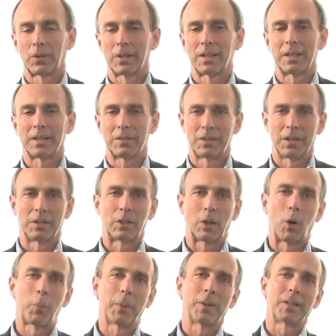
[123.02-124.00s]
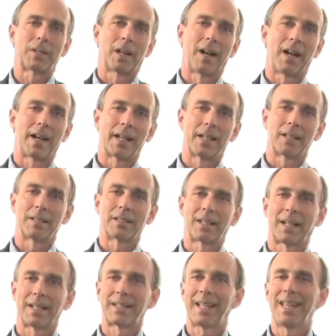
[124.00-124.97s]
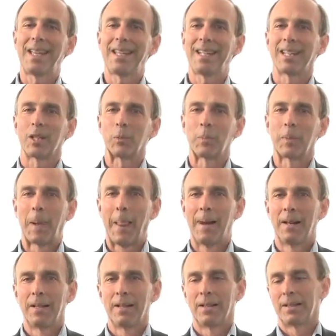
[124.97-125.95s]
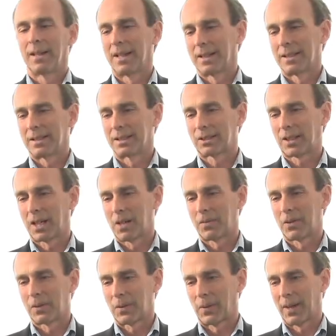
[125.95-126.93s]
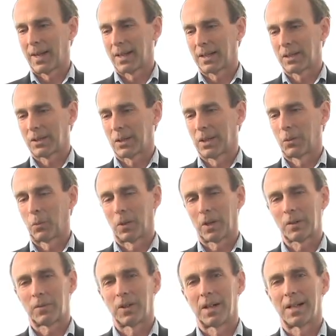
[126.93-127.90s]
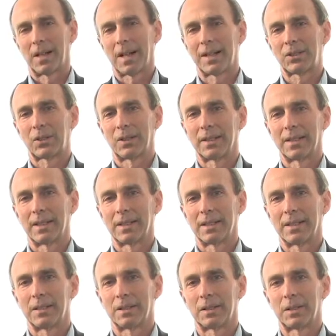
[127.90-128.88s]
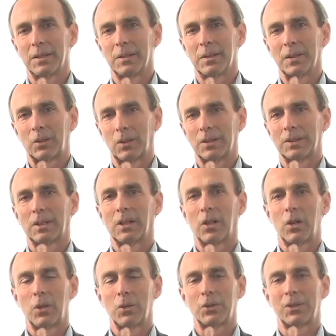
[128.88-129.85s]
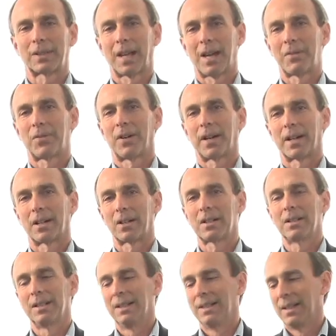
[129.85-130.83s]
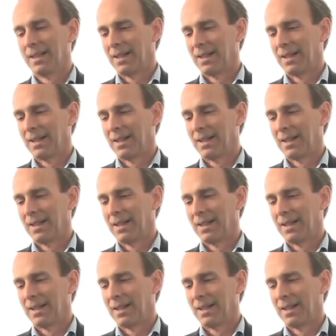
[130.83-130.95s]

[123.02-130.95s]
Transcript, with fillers: or the, the dopant ion titanium and discovered that it, it worked very nicely in the, the crystal host sapphire.